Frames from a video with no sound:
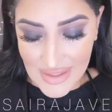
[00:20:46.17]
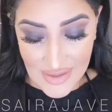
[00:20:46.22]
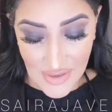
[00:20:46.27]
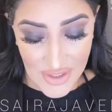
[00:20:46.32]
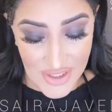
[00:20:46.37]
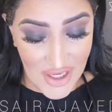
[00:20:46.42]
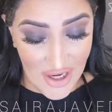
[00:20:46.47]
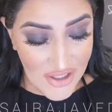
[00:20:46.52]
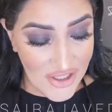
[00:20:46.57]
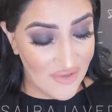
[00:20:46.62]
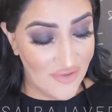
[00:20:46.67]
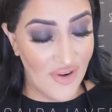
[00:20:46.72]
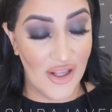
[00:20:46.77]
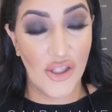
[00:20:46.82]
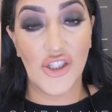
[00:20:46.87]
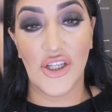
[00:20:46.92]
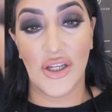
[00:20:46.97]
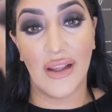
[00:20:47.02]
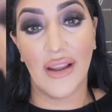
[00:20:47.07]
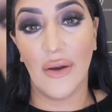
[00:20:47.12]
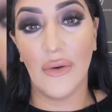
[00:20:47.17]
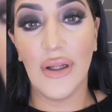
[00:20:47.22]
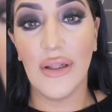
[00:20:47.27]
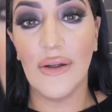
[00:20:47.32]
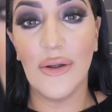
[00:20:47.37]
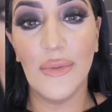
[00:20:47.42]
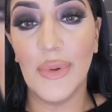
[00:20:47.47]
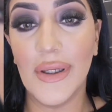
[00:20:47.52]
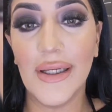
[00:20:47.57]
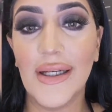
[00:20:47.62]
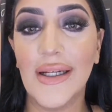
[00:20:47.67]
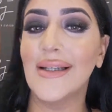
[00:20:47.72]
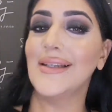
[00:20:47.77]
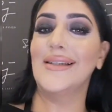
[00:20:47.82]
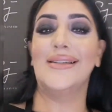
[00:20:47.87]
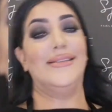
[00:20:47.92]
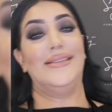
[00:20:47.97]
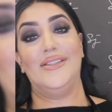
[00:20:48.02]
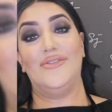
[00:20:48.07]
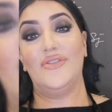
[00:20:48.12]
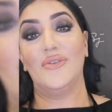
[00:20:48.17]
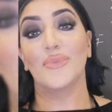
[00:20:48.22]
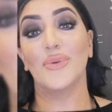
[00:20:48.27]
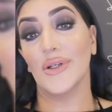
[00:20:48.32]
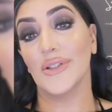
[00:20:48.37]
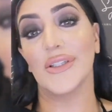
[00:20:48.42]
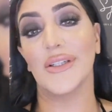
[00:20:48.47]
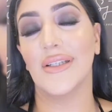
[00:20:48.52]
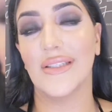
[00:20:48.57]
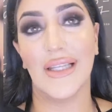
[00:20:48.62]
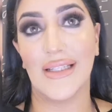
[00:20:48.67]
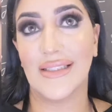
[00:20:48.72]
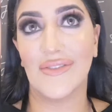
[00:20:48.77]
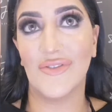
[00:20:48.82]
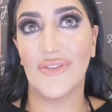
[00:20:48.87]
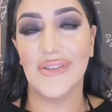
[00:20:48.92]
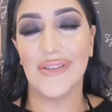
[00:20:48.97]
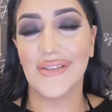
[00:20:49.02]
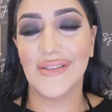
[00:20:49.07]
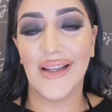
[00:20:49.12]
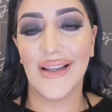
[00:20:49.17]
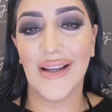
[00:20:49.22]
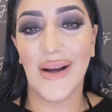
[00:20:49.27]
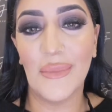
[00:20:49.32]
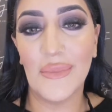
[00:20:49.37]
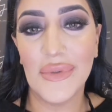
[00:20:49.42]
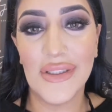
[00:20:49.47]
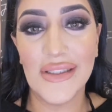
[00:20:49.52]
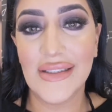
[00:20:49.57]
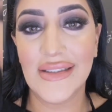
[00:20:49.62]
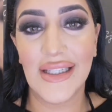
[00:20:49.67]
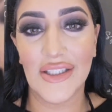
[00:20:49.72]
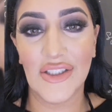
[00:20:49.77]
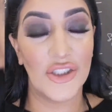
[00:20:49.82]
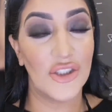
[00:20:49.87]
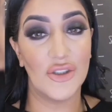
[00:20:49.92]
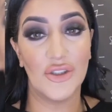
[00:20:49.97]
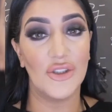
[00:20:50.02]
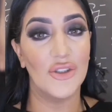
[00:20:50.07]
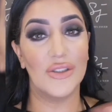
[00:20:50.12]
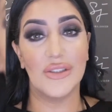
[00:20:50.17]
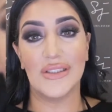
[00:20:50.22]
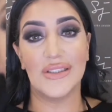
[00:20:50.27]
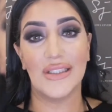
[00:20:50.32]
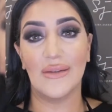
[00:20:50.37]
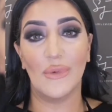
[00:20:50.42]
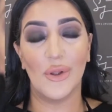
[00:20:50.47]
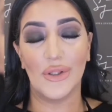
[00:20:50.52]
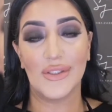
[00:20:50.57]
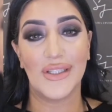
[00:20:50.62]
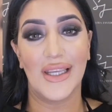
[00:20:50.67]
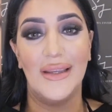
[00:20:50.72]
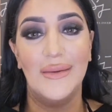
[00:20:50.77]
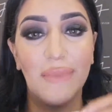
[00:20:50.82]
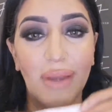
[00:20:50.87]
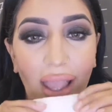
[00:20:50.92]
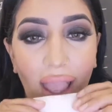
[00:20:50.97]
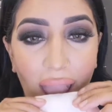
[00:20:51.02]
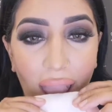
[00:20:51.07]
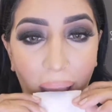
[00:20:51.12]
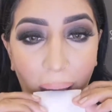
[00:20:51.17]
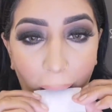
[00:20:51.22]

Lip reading: So I started venturing out a little bit, different product, like different companies. I just used to use the same all the time.